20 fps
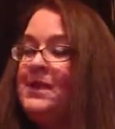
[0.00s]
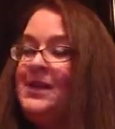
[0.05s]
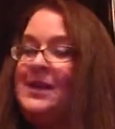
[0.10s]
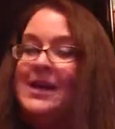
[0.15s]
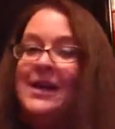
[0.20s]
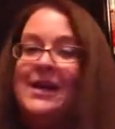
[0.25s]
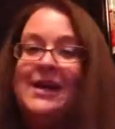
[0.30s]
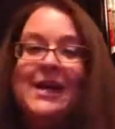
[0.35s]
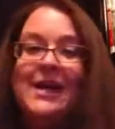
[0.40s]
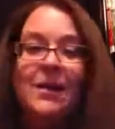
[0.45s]

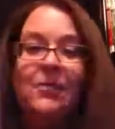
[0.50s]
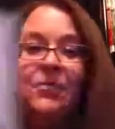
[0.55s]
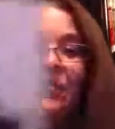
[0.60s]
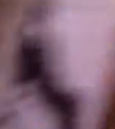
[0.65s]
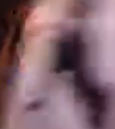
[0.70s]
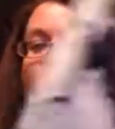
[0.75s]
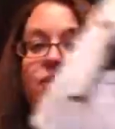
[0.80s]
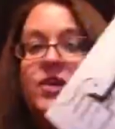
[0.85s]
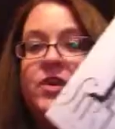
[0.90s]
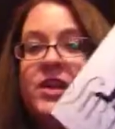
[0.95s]
Like, I
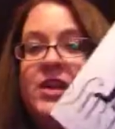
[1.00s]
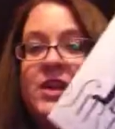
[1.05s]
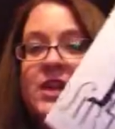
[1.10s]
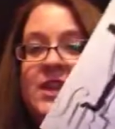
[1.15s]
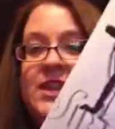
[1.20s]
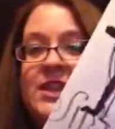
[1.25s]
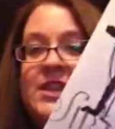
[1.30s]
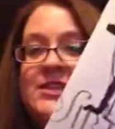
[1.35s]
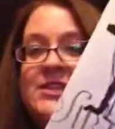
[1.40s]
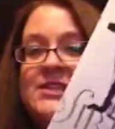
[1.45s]
kept looking
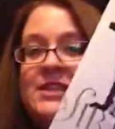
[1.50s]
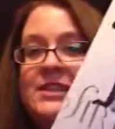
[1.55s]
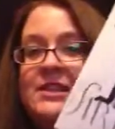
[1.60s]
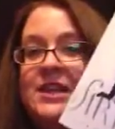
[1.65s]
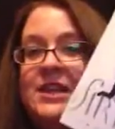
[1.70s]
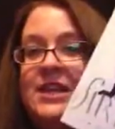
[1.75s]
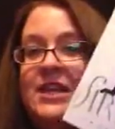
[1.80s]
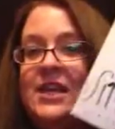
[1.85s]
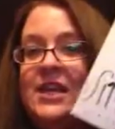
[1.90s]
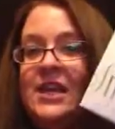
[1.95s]
at this and
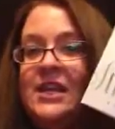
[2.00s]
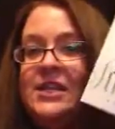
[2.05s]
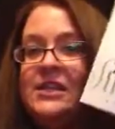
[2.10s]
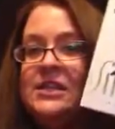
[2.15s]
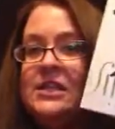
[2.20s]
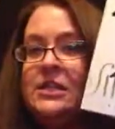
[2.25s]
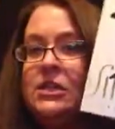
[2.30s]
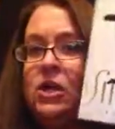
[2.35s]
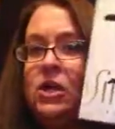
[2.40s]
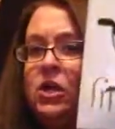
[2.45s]
thinking
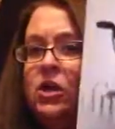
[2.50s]
it's an